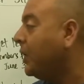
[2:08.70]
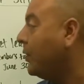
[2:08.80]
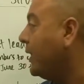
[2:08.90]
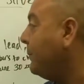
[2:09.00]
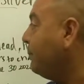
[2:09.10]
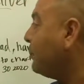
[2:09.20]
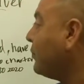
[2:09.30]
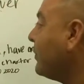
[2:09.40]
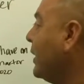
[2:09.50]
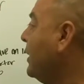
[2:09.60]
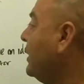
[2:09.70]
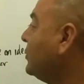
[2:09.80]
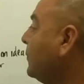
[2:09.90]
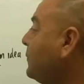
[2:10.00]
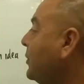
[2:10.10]
All right?
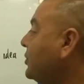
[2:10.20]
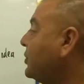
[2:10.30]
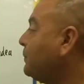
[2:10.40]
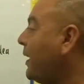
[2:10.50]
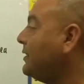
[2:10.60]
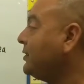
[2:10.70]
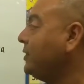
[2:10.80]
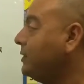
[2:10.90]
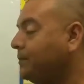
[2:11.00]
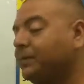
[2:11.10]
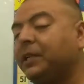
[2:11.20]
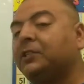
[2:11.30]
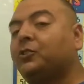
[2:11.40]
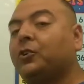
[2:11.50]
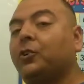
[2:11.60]
So first, sponsor.
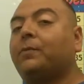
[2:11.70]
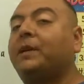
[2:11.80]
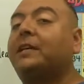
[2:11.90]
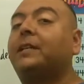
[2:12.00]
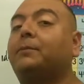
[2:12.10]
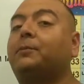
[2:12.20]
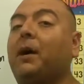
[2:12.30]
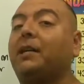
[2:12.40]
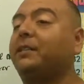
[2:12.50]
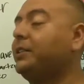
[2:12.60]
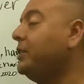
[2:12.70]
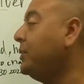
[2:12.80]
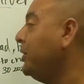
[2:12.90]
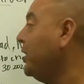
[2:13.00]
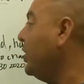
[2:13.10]
So in order to be a club
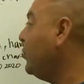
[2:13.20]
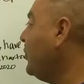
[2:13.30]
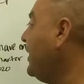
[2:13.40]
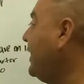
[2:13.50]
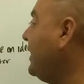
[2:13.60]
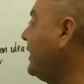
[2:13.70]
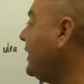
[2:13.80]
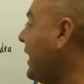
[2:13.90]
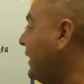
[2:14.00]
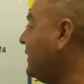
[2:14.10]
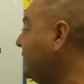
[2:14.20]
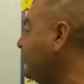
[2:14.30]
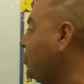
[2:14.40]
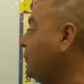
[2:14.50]
sponsor, we need at least